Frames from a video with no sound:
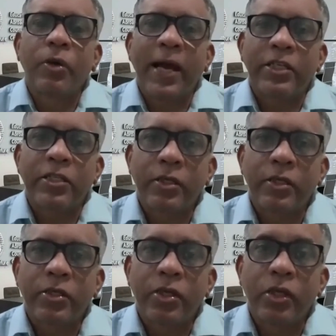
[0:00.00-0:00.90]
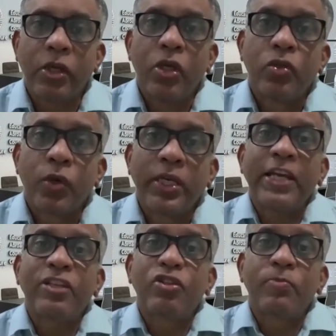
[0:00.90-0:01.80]
your bachelor's. So it
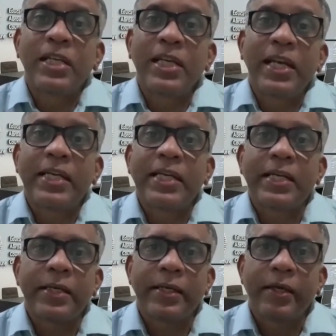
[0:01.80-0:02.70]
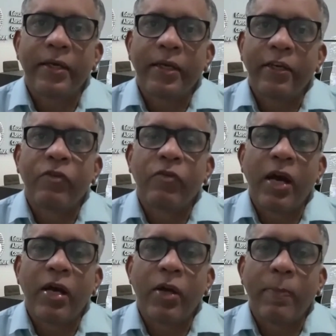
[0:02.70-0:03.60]
has to be related if you
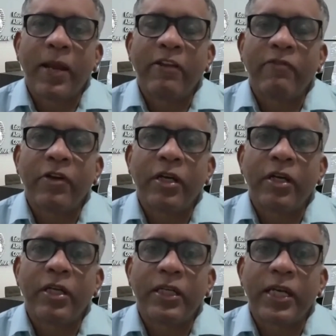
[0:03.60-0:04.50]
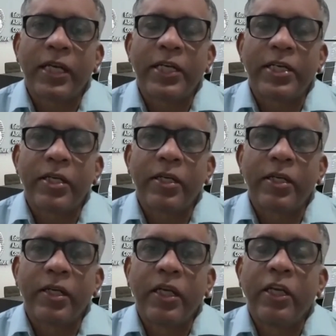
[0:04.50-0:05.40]
are applying for a credit.
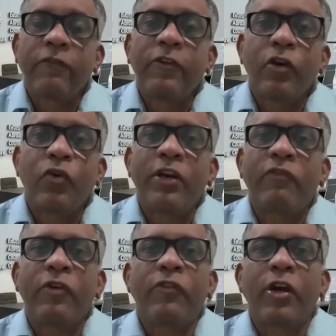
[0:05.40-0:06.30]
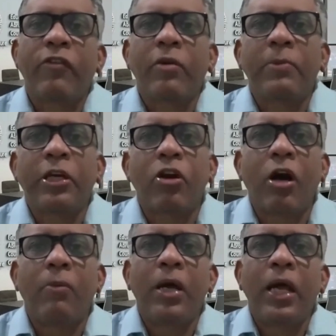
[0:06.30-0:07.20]
If you have done
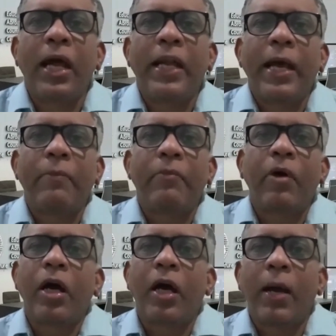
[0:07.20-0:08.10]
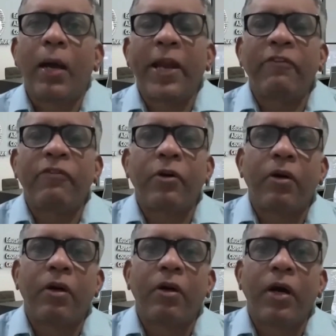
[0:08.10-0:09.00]
BCom and I'm applied
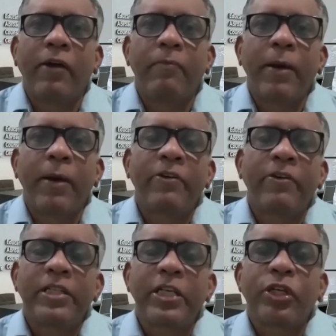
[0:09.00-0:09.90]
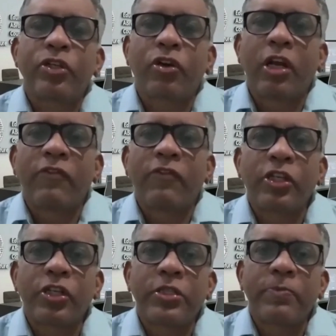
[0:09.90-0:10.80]
for my previous education
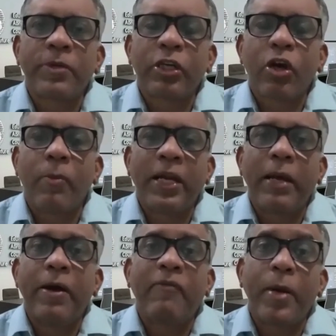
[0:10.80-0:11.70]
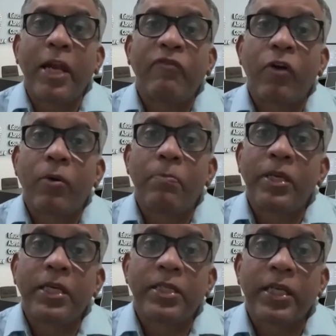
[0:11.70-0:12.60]
qualification is BCom and I'm applied for
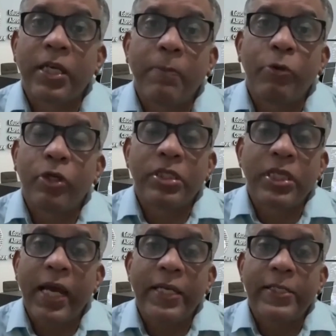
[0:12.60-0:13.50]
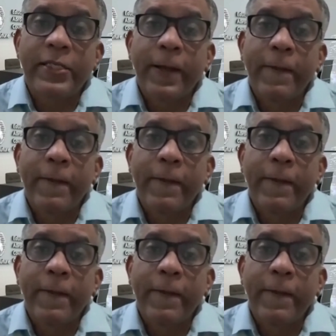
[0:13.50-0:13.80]
BSc in computer science,